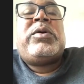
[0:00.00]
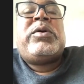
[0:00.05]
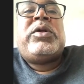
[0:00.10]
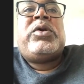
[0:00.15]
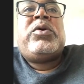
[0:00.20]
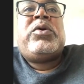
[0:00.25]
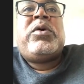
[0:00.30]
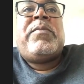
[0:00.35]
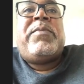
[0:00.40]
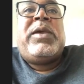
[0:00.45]

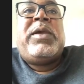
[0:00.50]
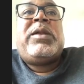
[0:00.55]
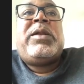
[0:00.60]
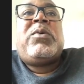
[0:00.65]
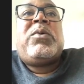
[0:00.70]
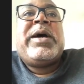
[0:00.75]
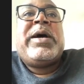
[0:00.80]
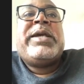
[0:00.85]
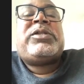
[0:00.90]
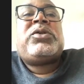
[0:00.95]
European, the
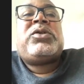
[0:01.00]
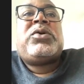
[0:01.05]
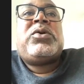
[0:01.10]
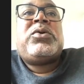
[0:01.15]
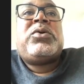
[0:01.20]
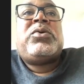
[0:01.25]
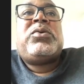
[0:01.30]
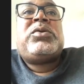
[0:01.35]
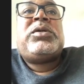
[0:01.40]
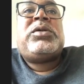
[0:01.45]
white
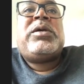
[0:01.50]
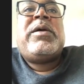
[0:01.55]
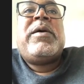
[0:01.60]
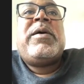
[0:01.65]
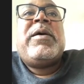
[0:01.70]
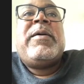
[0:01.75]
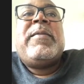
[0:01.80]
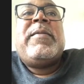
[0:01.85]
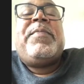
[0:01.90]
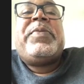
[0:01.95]
schools,
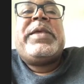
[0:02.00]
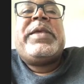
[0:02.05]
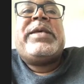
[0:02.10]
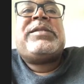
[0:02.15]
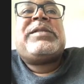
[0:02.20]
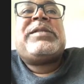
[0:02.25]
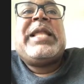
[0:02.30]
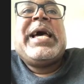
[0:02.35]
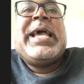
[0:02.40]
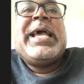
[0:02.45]

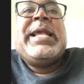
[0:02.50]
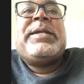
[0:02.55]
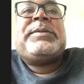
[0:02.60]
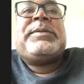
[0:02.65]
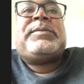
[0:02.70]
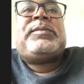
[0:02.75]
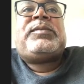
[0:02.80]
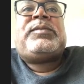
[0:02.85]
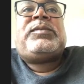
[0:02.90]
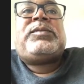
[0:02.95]
it's like
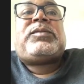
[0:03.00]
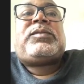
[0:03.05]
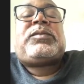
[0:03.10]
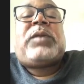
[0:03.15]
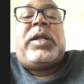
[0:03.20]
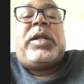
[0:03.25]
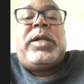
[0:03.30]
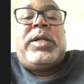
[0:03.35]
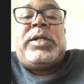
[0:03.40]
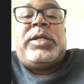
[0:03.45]

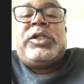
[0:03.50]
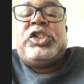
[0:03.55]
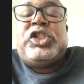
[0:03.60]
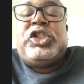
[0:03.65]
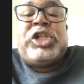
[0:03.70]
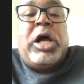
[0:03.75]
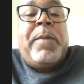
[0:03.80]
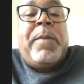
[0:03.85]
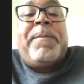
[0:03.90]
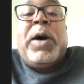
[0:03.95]

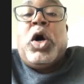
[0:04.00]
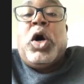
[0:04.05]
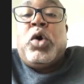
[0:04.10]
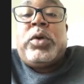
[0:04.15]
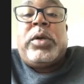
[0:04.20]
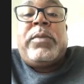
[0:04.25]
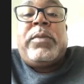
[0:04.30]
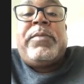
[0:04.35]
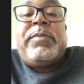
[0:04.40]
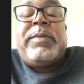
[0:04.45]
jump on
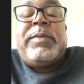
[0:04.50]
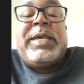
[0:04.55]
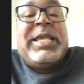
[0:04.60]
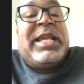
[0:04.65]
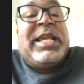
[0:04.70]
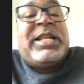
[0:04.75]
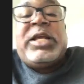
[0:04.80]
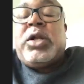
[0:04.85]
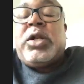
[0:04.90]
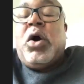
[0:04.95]
them,
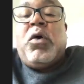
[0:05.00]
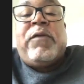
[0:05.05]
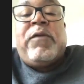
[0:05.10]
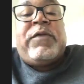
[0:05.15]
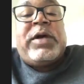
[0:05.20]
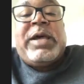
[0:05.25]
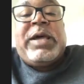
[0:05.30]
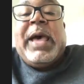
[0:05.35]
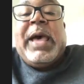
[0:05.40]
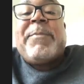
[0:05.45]
get it
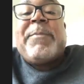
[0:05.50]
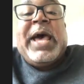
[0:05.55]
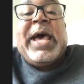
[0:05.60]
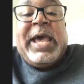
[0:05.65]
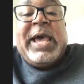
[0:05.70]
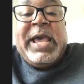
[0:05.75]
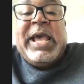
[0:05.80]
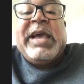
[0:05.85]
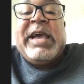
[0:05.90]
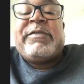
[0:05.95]
over by
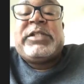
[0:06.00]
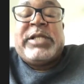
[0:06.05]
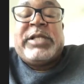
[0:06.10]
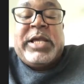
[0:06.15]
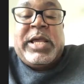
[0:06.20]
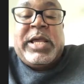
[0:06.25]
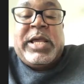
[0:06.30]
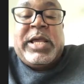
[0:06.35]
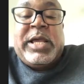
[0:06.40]
halftime.